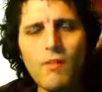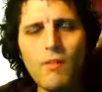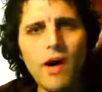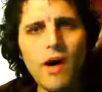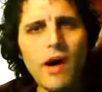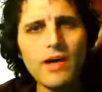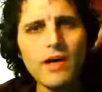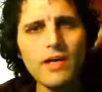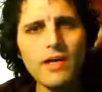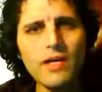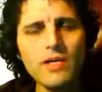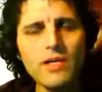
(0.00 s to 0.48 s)

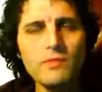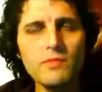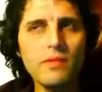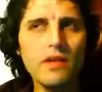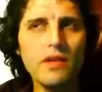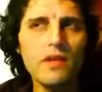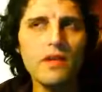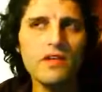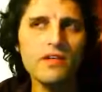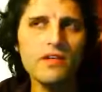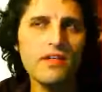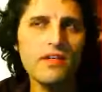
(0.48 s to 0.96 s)

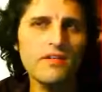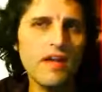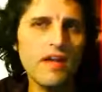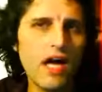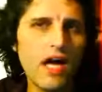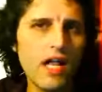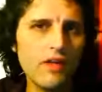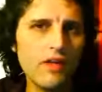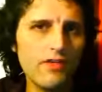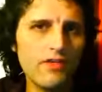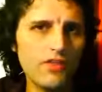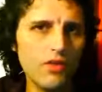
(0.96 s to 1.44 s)
Commodities, because
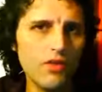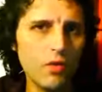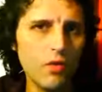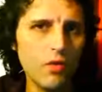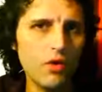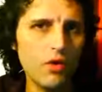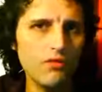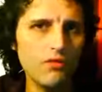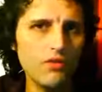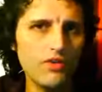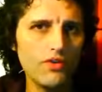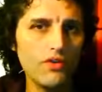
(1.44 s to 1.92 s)
the dollar
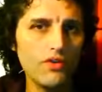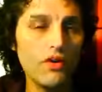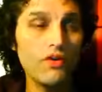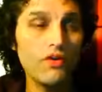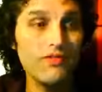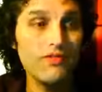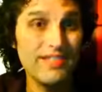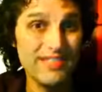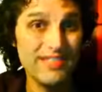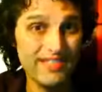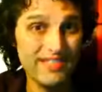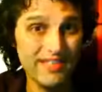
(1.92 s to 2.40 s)
is the world
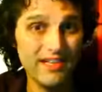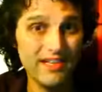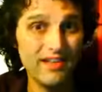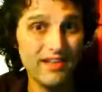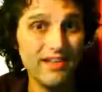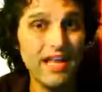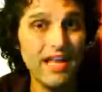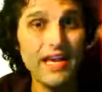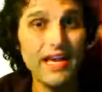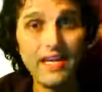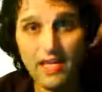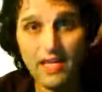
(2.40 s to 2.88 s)
reserve
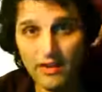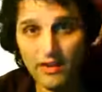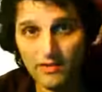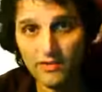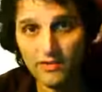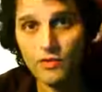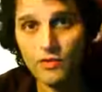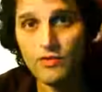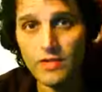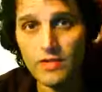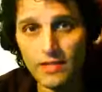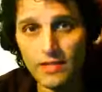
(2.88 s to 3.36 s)
still, and
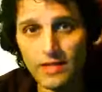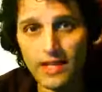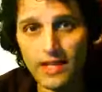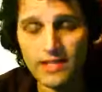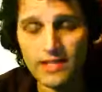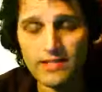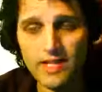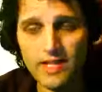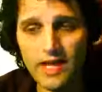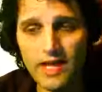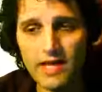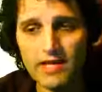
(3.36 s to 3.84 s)
it is
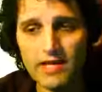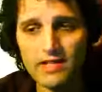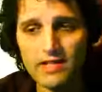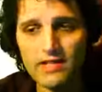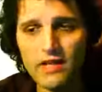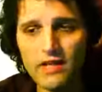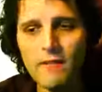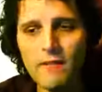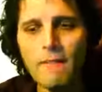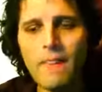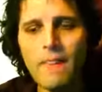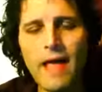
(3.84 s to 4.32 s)
losing that
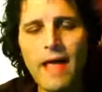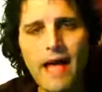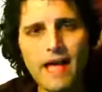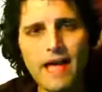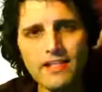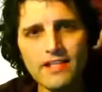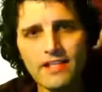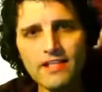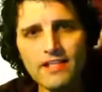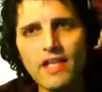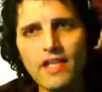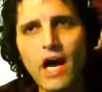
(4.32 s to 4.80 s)
status,
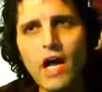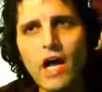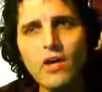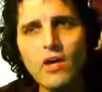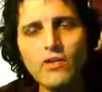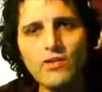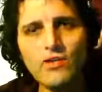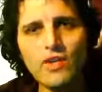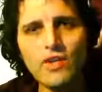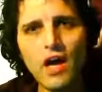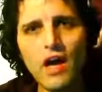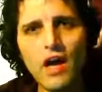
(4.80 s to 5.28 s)
As the
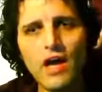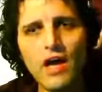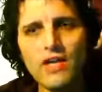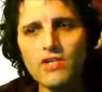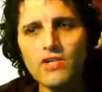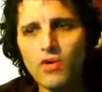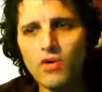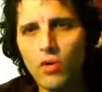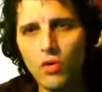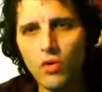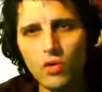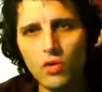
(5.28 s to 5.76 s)
dollar
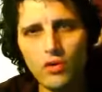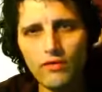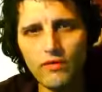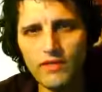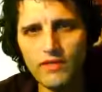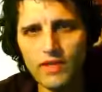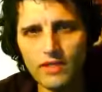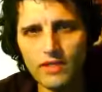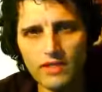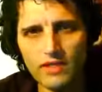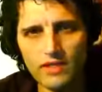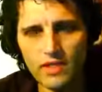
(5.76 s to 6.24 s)
dies,
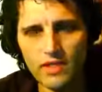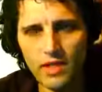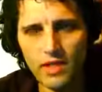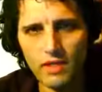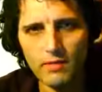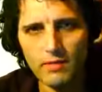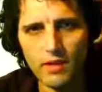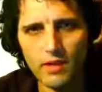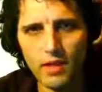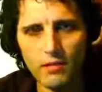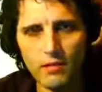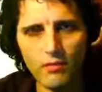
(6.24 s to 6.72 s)
all of this
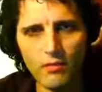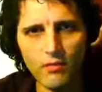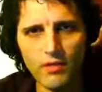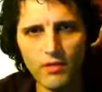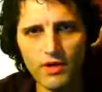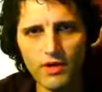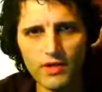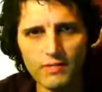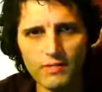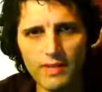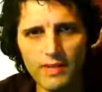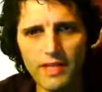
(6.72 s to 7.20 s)
is going to
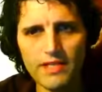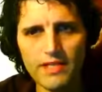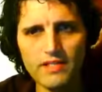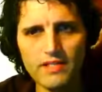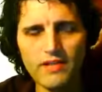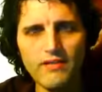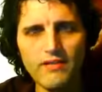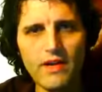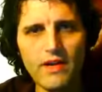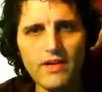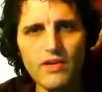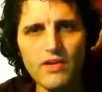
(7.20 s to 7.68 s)
become more
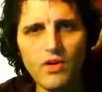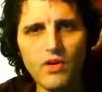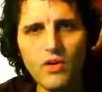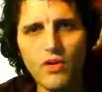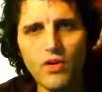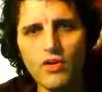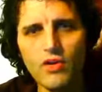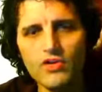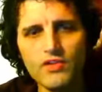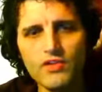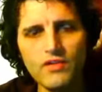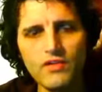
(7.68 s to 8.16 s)
expensive,
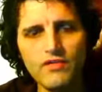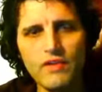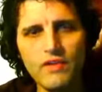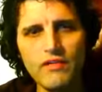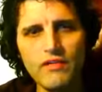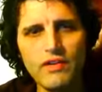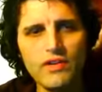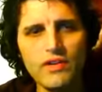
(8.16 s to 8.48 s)
and your cost